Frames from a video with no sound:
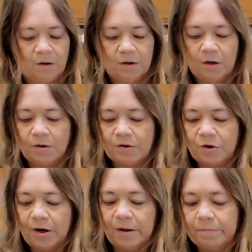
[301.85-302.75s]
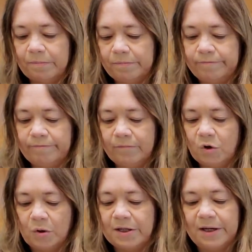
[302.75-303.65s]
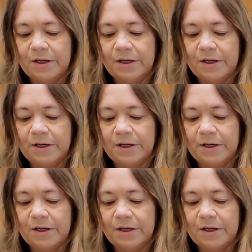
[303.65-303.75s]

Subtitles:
you know, straight up tortilla